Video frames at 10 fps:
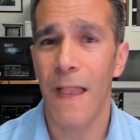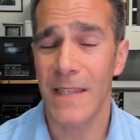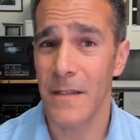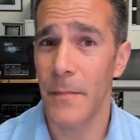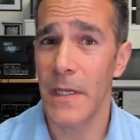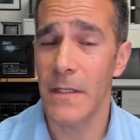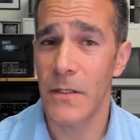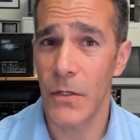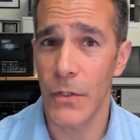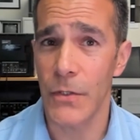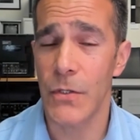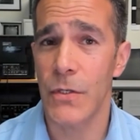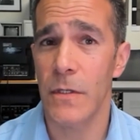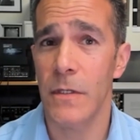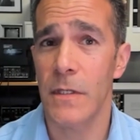hasn't been
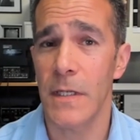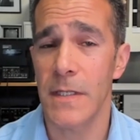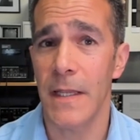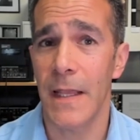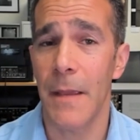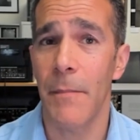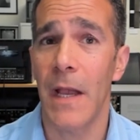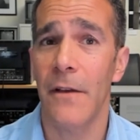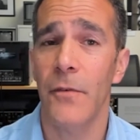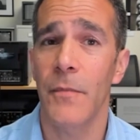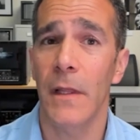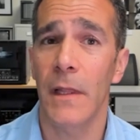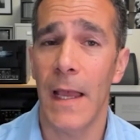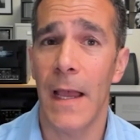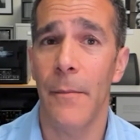touched since it came back from the
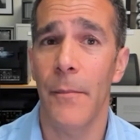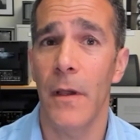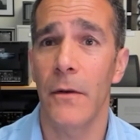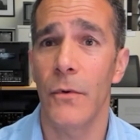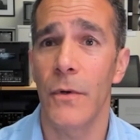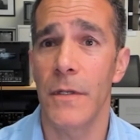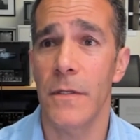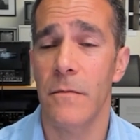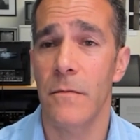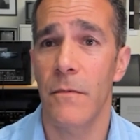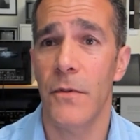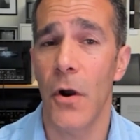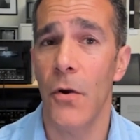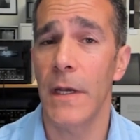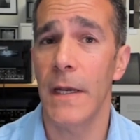lab and was
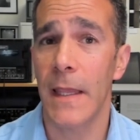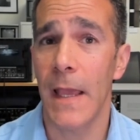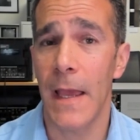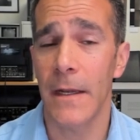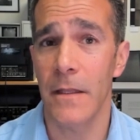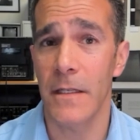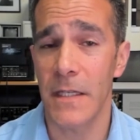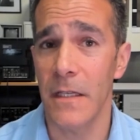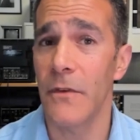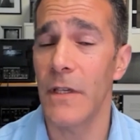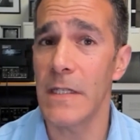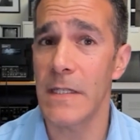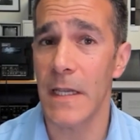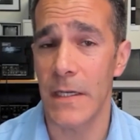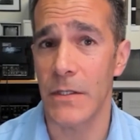thrown in a can at the TV
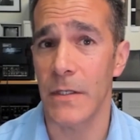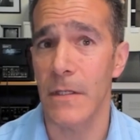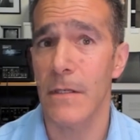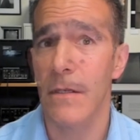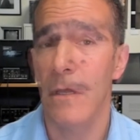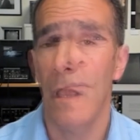stations.